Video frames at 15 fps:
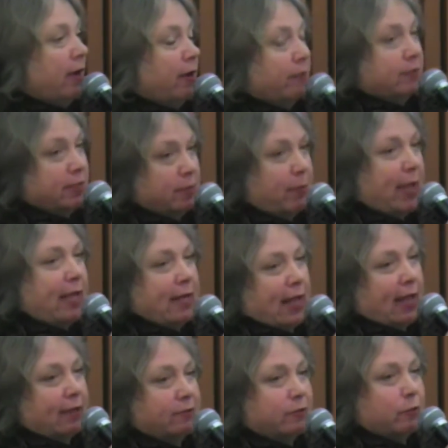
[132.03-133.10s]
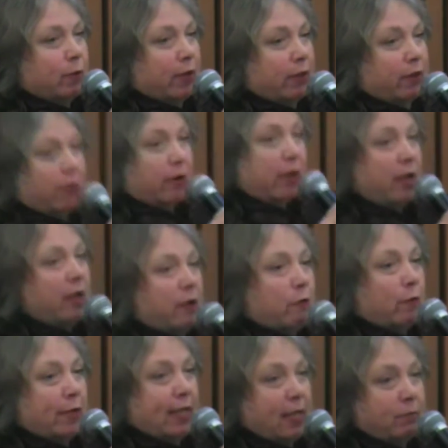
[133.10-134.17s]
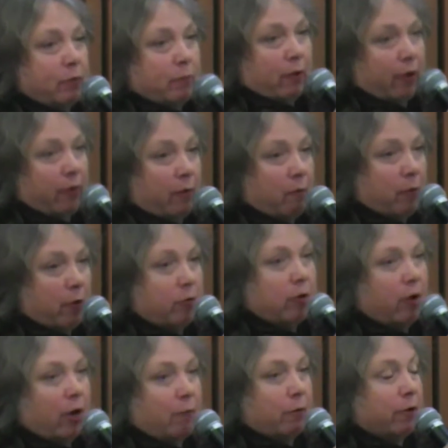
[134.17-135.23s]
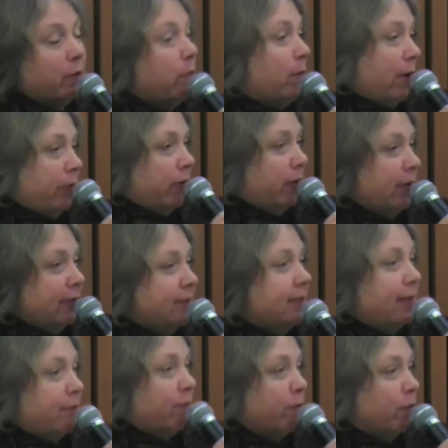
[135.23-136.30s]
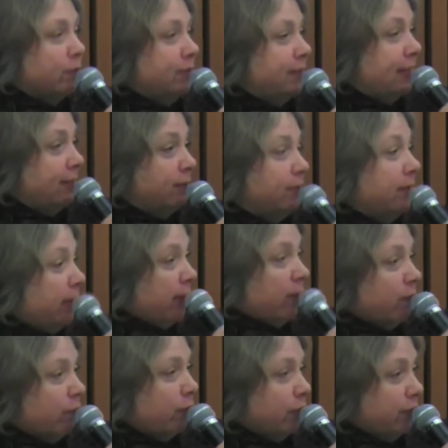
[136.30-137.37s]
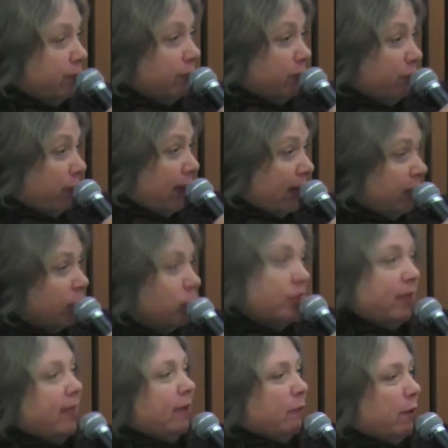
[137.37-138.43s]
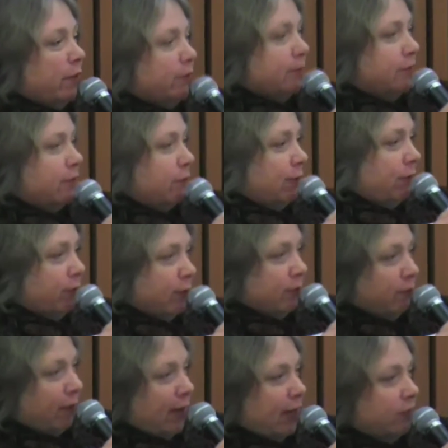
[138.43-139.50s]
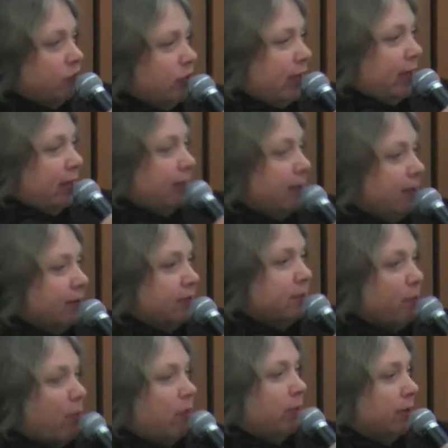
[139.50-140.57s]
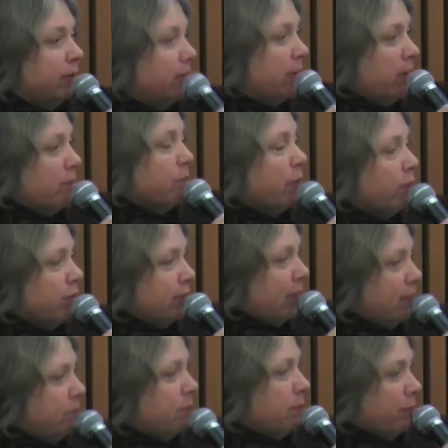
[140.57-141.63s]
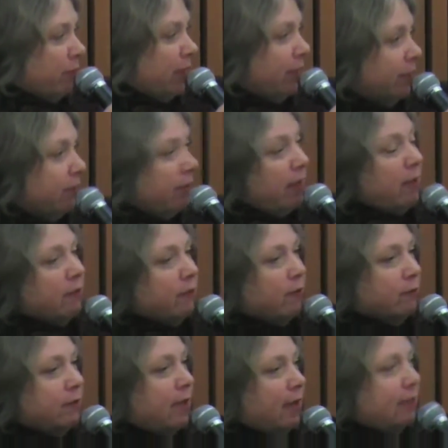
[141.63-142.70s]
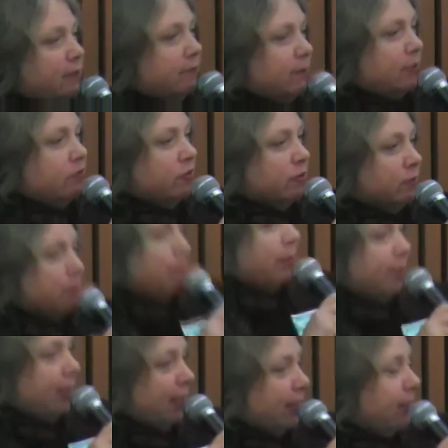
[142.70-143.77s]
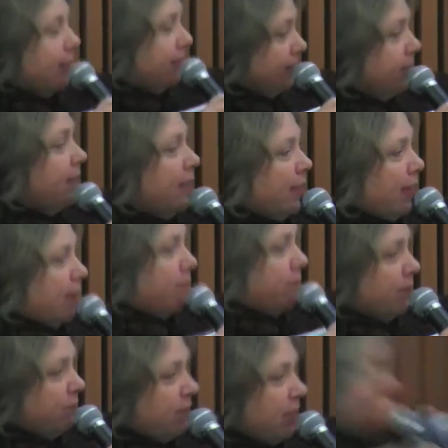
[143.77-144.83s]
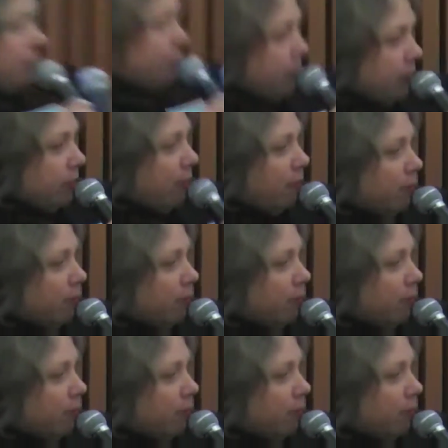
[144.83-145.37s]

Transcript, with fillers: there's debate as to whether we keep the boat harbor, whether it's a full six-foot dredge, whether it's a three-foot dredge and a smaller boat-type marina, those kinds of issues. But again, it's a $15 million